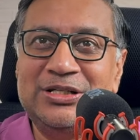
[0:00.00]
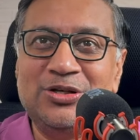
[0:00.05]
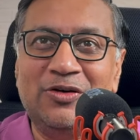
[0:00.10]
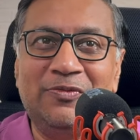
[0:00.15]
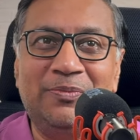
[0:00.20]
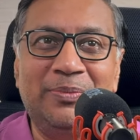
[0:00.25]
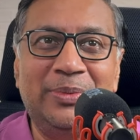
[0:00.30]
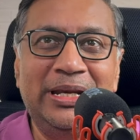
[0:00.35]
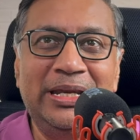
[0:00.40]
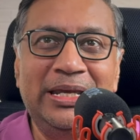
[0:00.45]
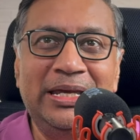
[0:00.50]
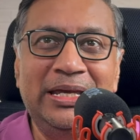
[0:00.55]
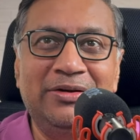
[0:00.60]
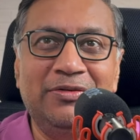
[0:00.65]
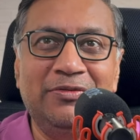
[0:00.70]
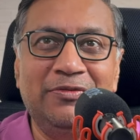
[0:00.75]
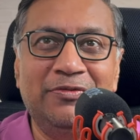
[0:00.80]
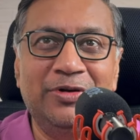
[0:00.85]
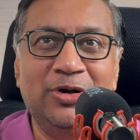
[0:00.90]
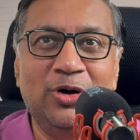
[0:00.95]
of money,
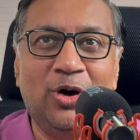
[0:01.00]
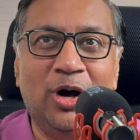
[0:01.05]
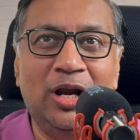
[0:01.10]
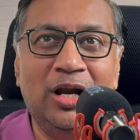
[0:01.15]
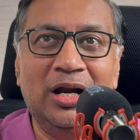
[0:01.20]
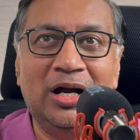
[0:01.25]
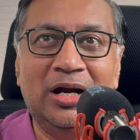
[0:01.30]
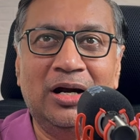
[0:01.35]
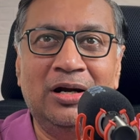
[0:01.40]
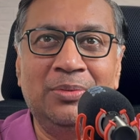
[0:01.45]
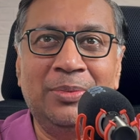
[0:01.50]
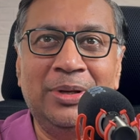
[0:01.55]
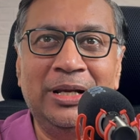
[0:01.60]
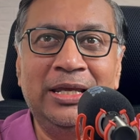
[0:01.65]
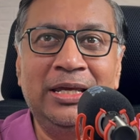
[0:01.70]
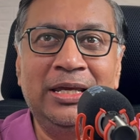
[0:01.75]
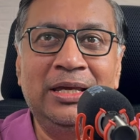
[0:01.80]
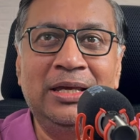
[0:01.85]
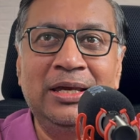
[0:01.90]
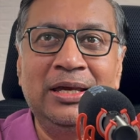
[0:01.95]
we all earn
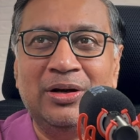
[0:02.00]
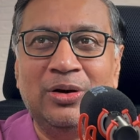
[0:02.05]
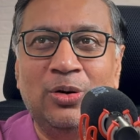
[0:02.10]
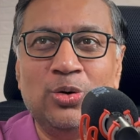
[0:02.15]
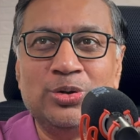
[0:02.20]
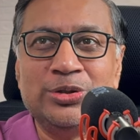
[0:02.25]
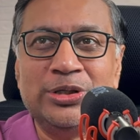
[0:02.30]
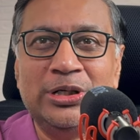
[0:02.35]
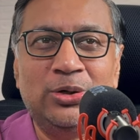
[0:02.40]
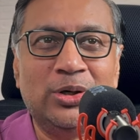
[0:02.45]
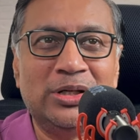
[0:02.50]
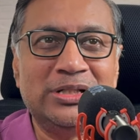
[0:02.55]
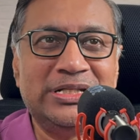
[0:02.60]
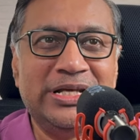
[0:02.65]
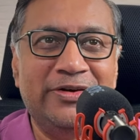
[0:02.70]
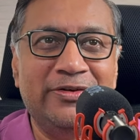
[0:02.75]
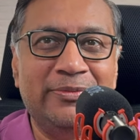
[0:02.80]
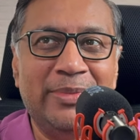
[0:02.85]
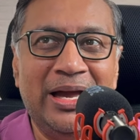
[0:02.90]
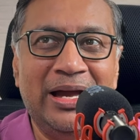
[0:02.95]
money, goes into our
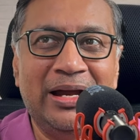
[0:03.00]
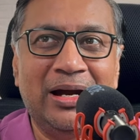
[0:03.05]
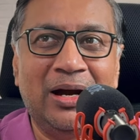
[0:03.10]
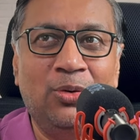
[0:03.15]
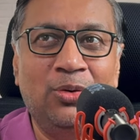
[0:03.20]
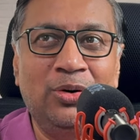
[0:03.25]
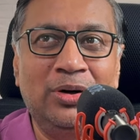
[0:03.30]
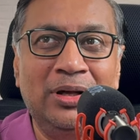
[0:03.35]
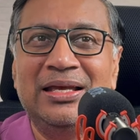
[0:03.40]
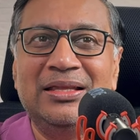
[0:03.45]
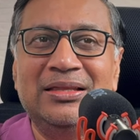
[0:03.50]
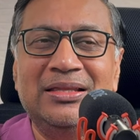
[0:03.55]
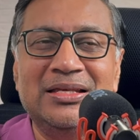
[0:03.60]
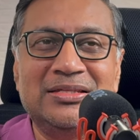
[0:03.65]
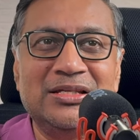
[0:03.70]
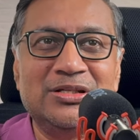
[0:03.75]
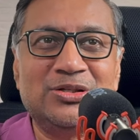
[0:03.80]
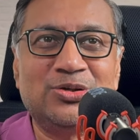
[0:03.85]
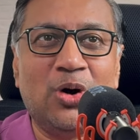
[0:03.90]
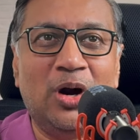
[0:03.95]
saving bank account. This
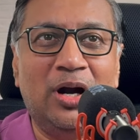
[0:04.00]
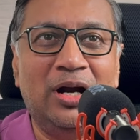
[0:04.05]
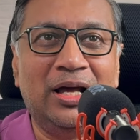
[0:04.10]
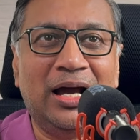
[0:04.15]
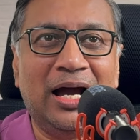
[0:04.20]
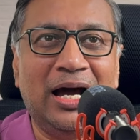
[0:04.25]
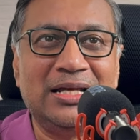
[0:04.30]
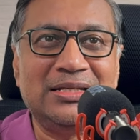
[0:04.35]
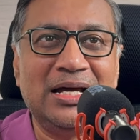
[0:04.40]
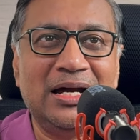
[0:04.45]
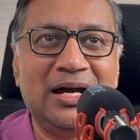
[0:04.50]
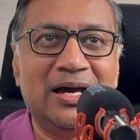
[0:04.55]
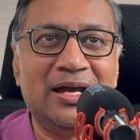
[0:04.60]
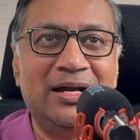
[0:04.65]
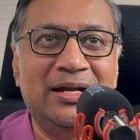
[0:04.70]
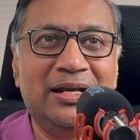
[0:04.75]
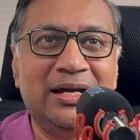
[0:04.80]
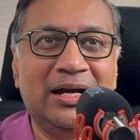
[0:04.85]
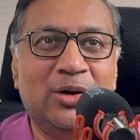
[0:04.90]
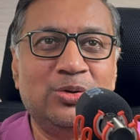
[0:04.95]
is called CASA,
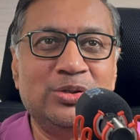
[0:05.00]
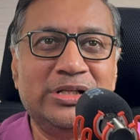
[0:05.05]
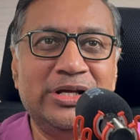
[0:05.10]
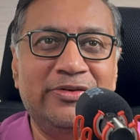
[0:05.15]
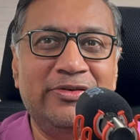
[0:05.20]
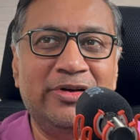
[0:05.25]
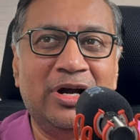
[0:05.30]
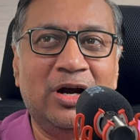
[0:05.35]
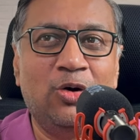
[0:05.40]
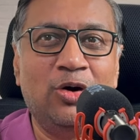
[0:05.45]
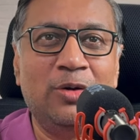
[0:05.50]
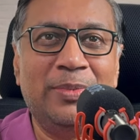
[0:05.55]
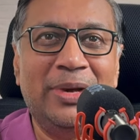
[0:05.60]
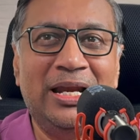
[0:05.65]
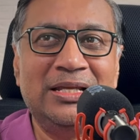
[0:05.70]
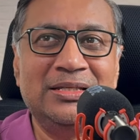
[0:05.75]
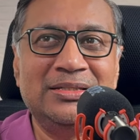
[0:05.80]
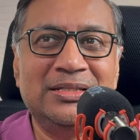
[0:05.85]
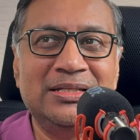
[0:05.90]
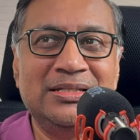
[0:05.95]
current account saving account
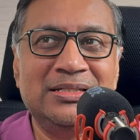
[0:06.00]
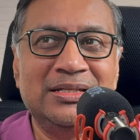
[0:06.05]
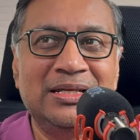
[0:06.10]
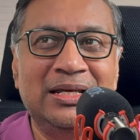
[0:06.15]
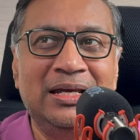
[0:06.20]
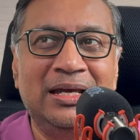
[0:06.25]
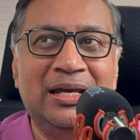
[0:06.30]
balances.